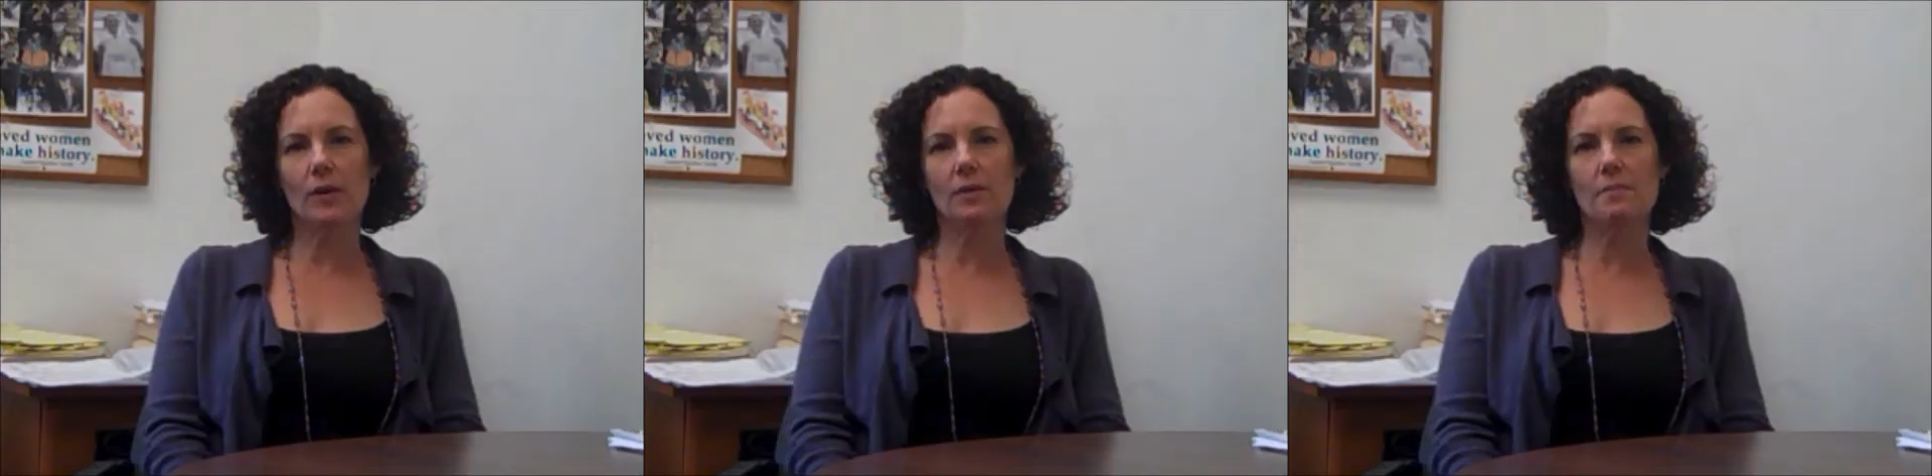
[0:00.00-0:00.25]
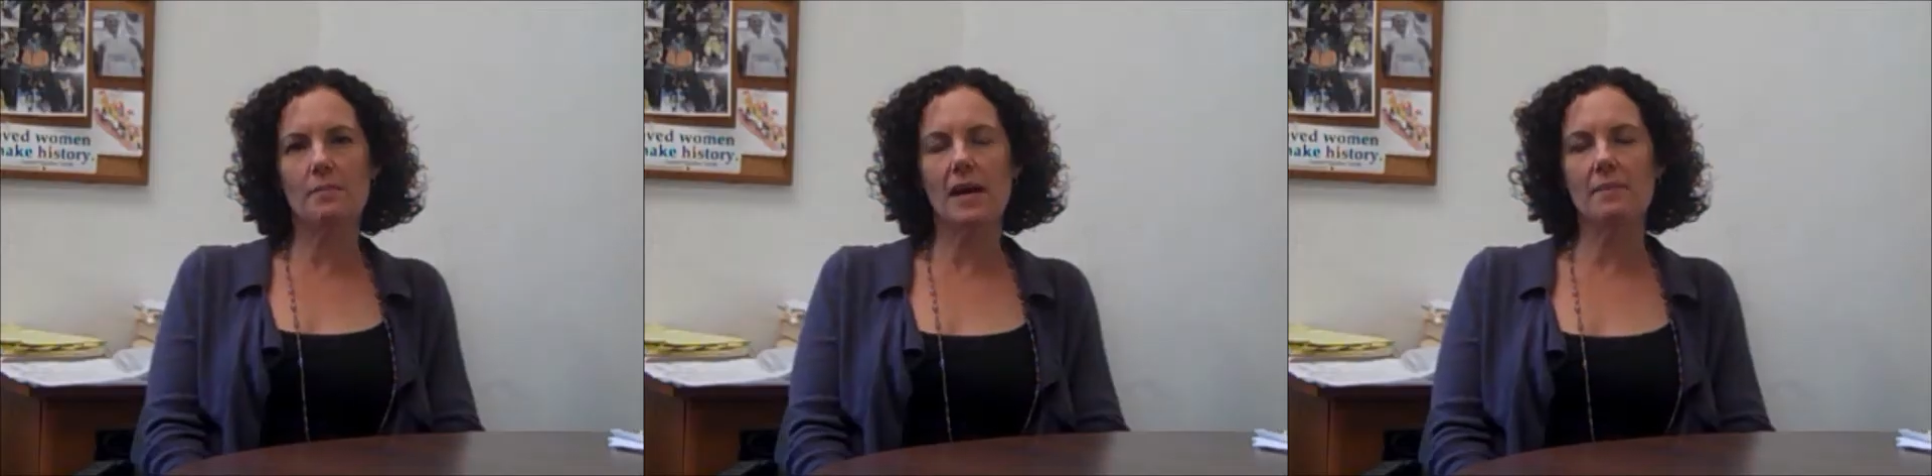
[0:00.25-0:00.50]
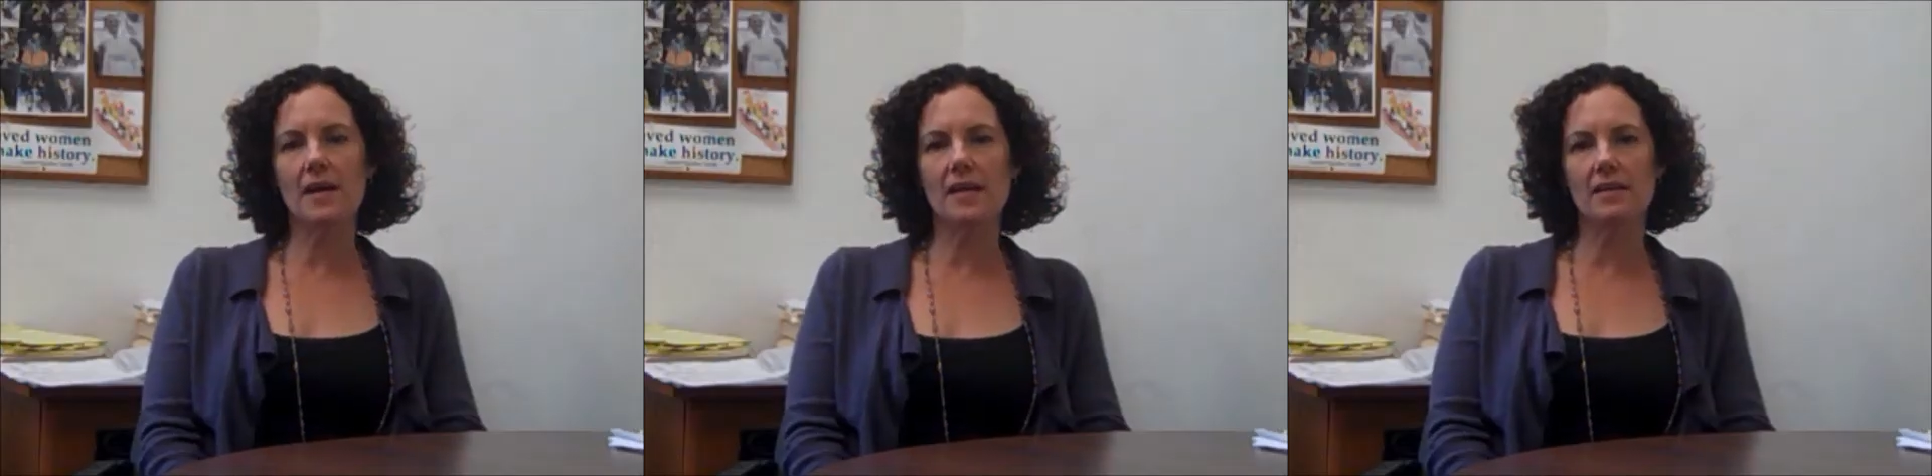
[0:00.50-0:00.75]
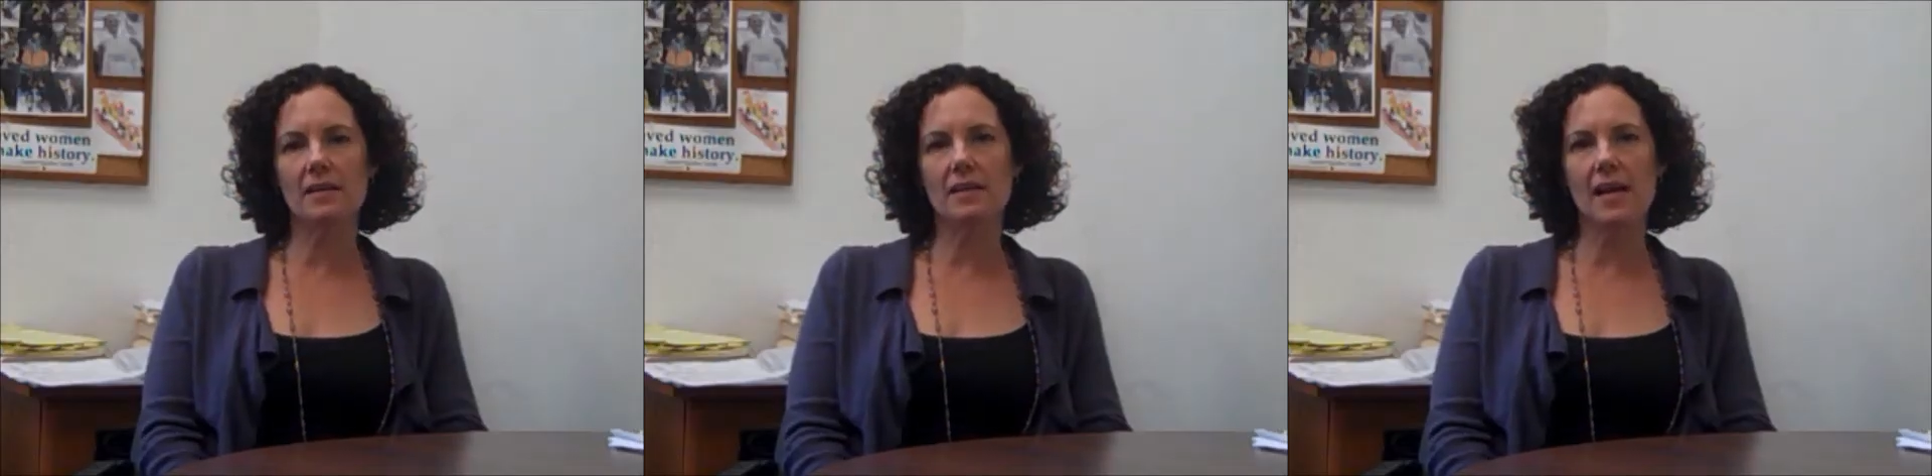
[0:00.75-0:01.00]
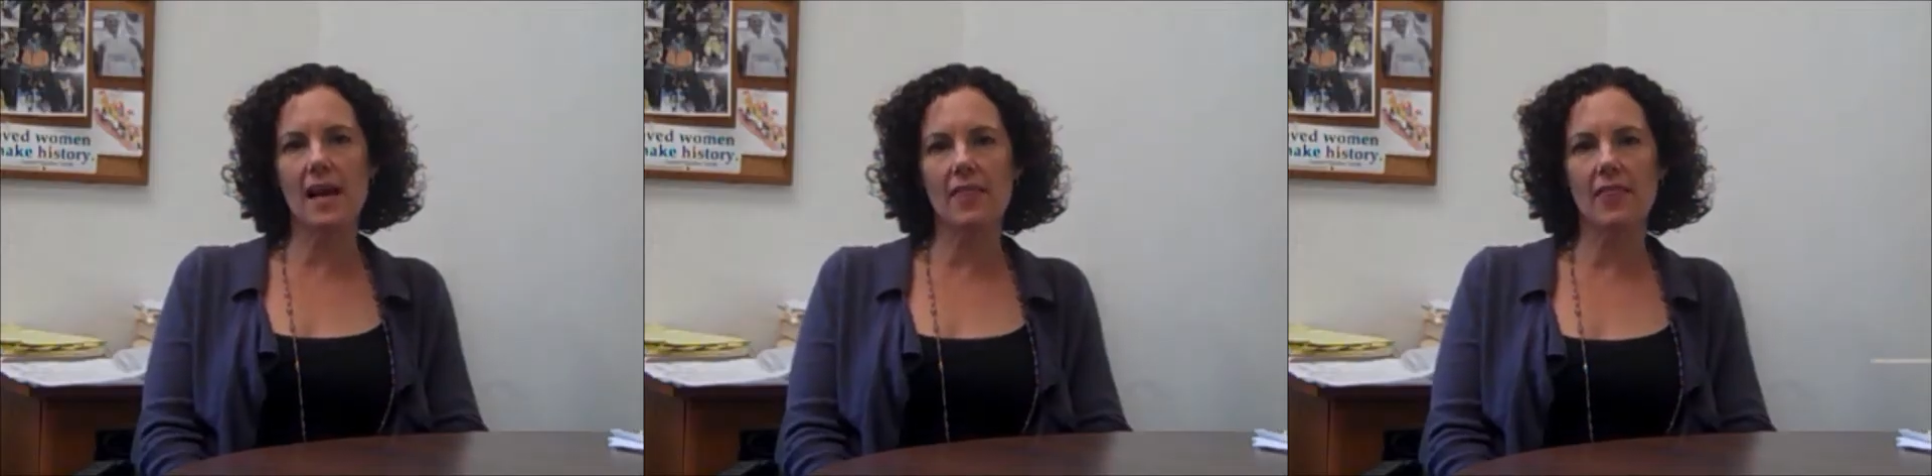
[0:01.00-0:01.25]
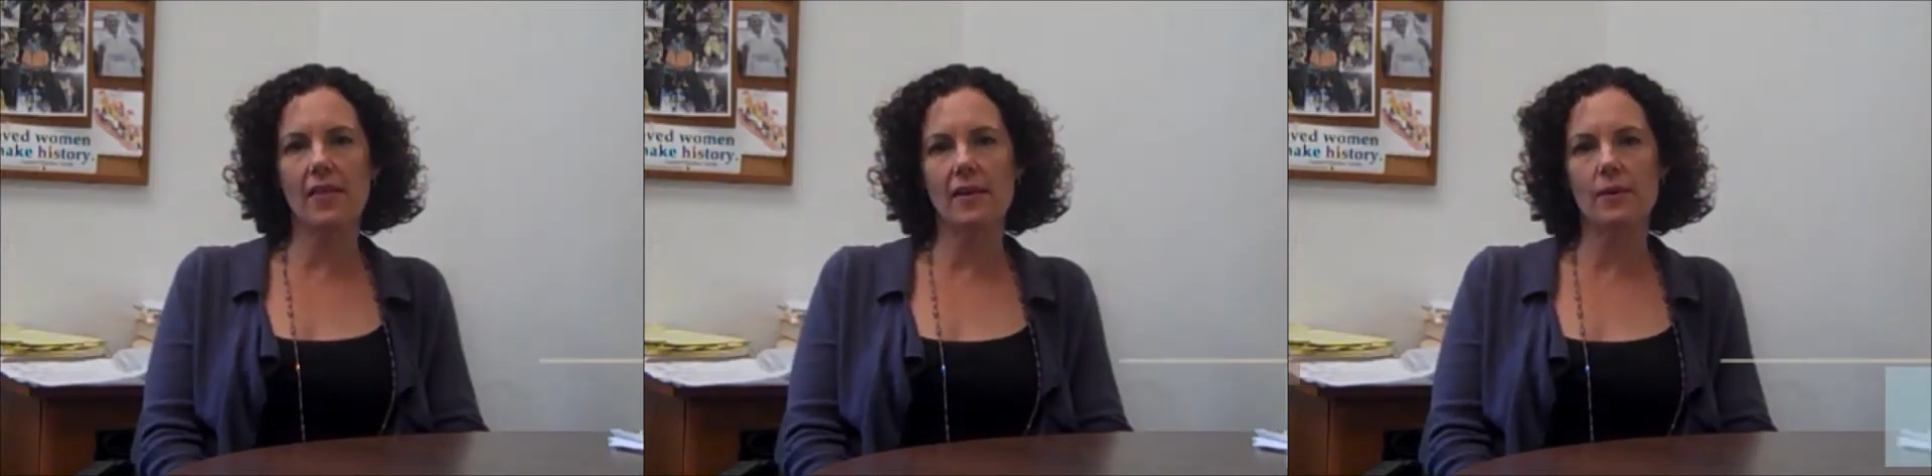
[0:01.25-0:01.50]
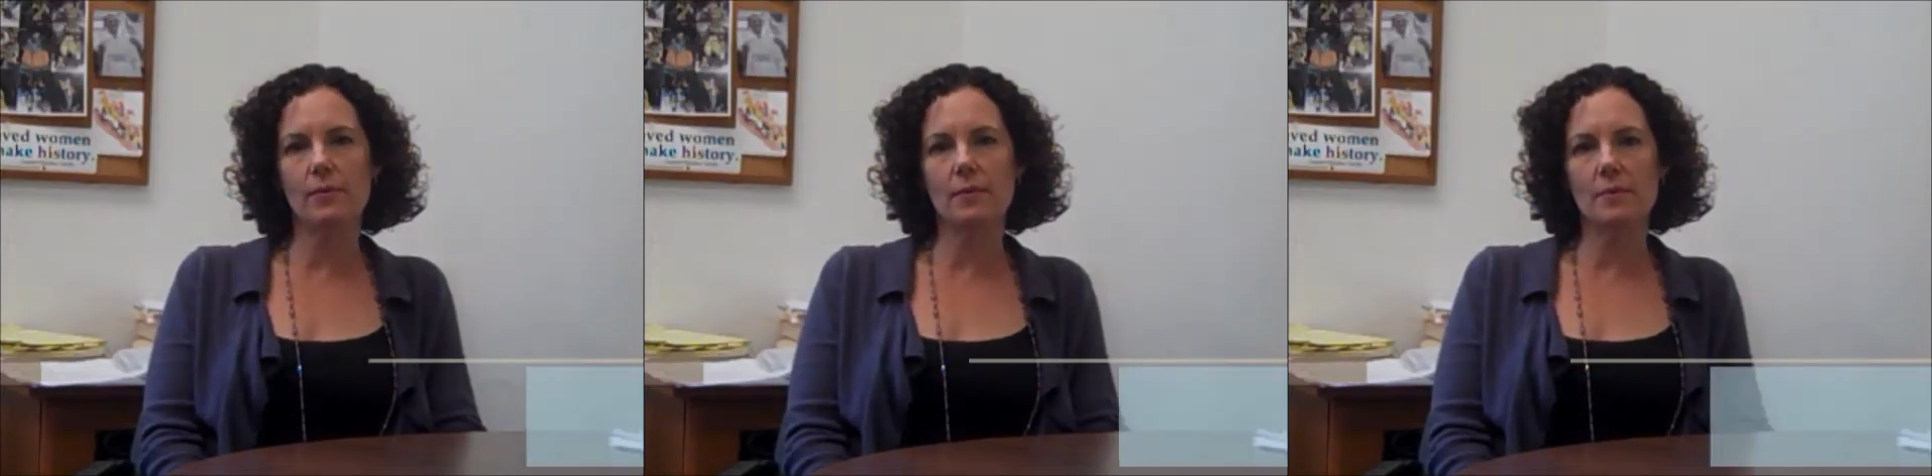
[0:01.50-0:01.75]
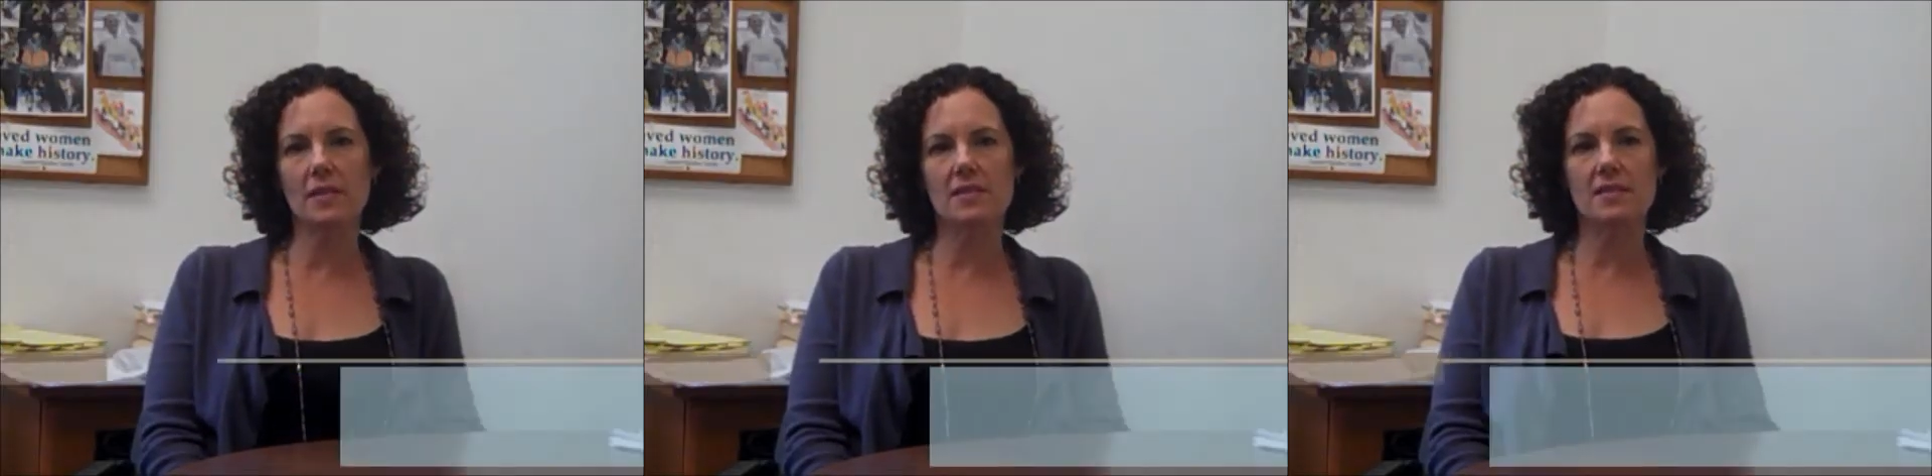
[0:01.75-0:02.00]
Well, my panel at the
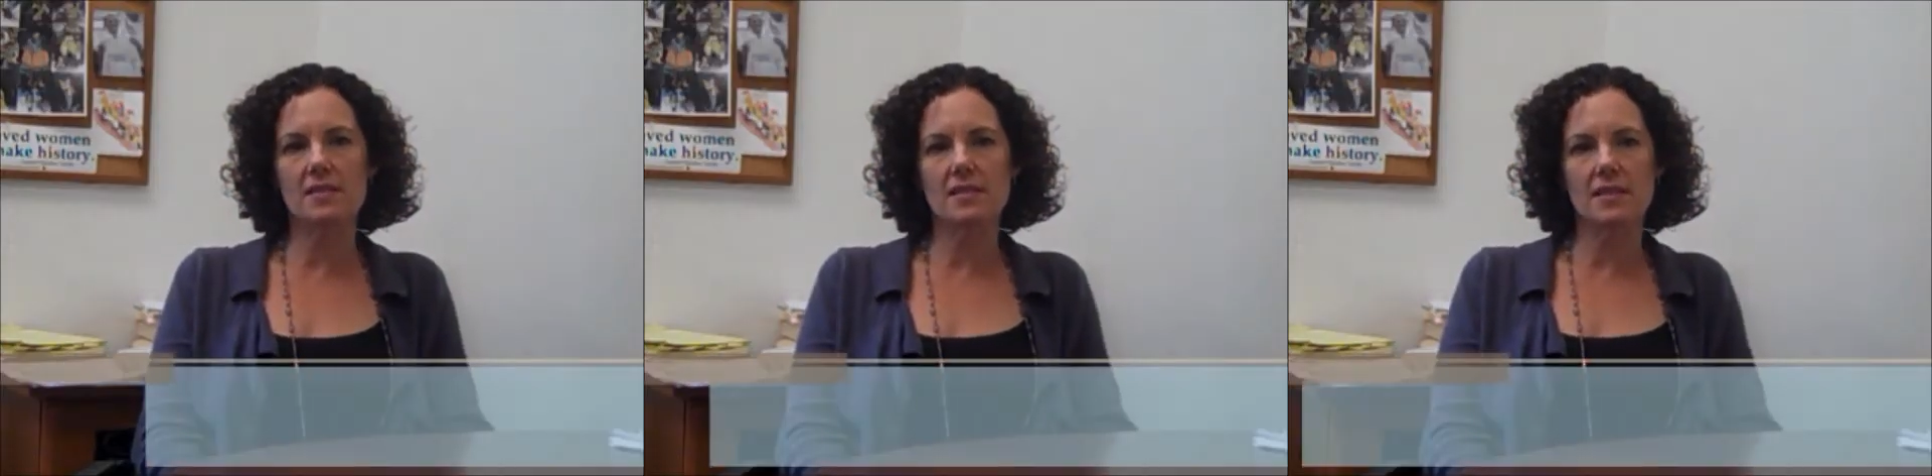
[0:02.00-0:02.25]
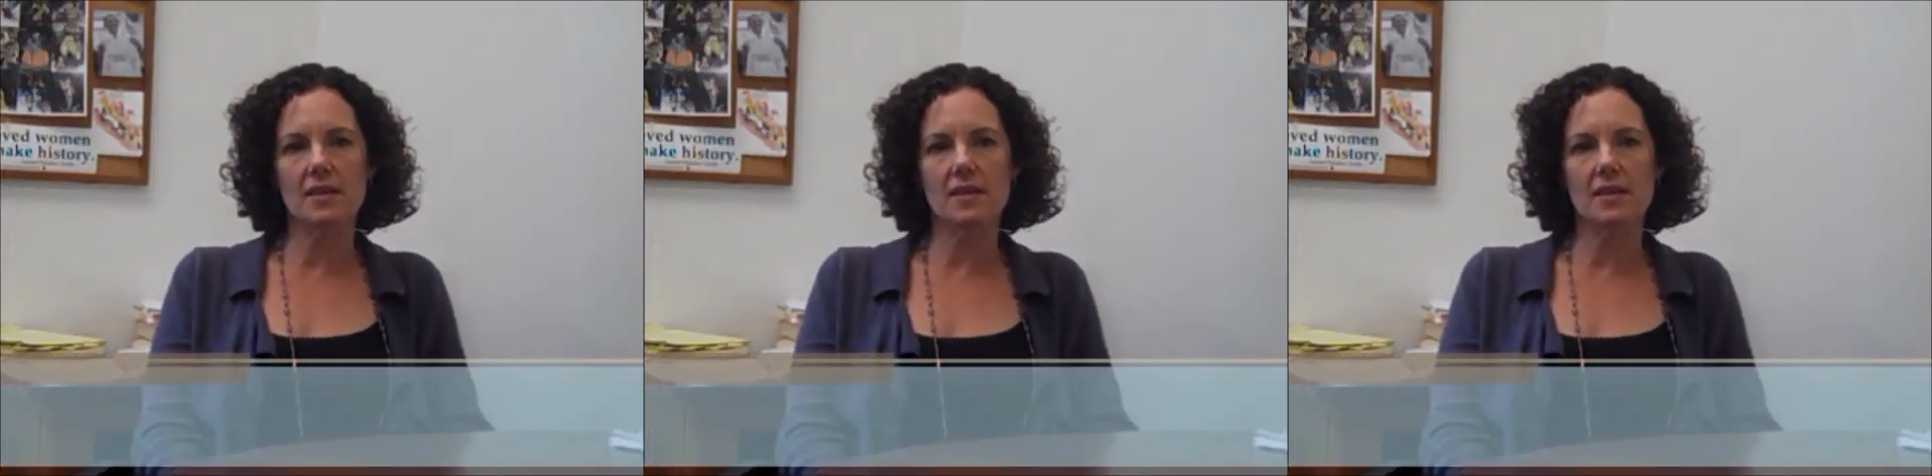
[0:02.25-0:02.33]
Women's